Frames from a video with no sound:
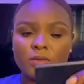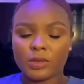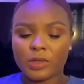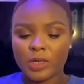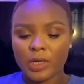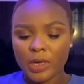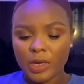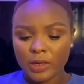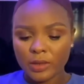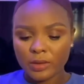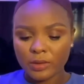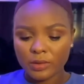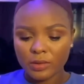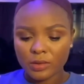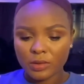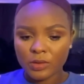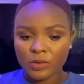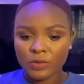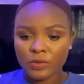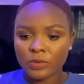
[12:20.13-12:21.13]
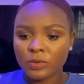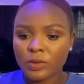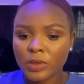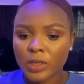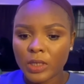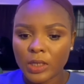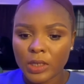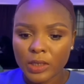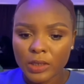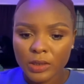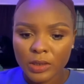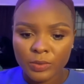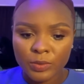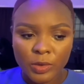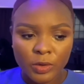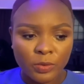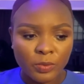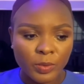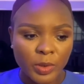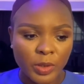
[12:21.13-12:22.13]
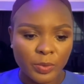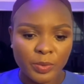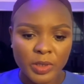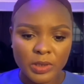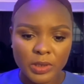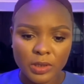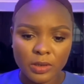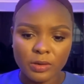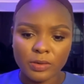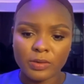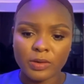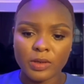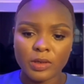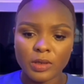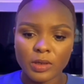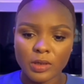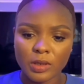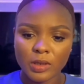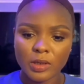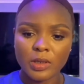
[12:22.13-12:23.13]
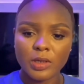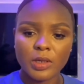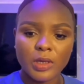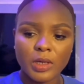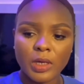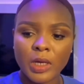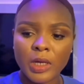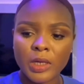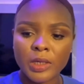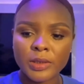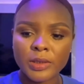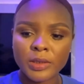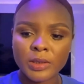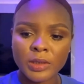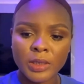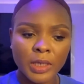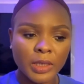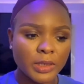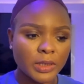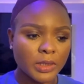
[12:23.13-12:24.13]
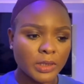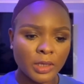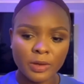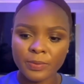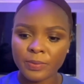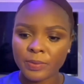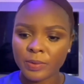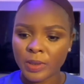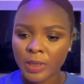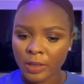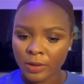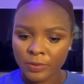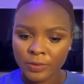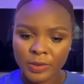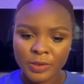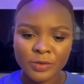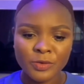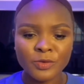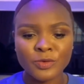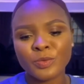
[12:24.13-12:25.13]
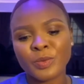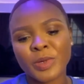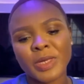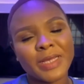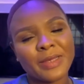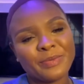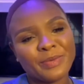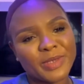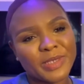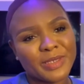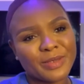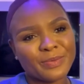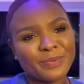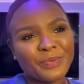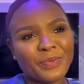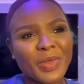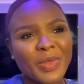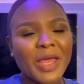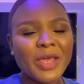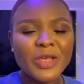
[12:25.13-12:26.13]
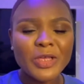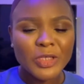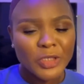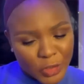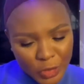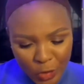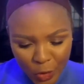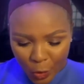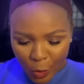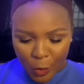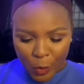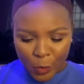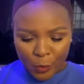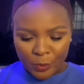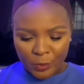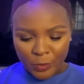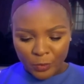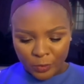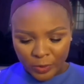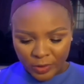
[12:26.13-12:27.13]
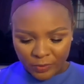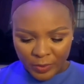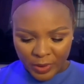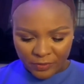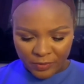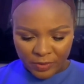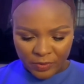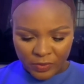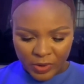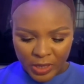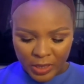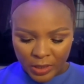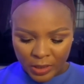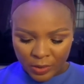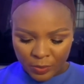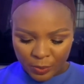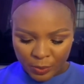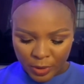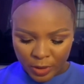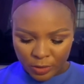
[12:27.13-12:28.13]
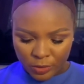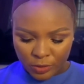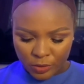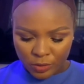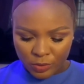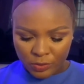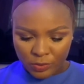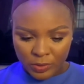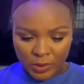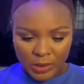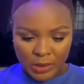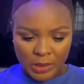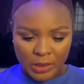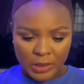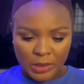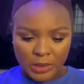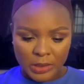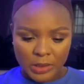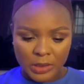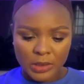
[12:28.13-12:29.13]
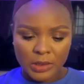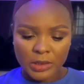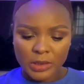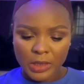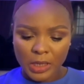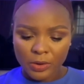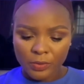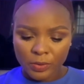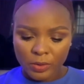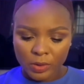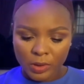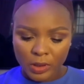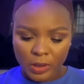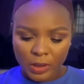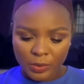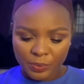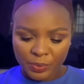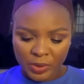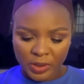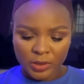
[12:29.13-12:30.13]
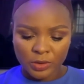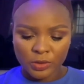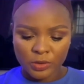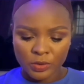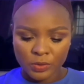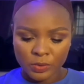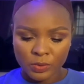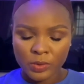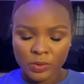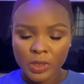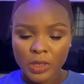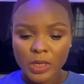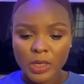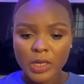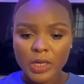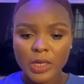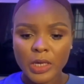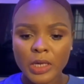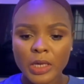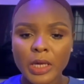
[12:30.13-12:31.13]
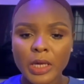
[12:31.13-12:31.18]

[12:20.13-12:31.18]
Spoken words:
Okay, so guys, I'm done with my mascara, and the next step now is to do my lips. So one of my favorite lip pencils is the Zaron lip pencil in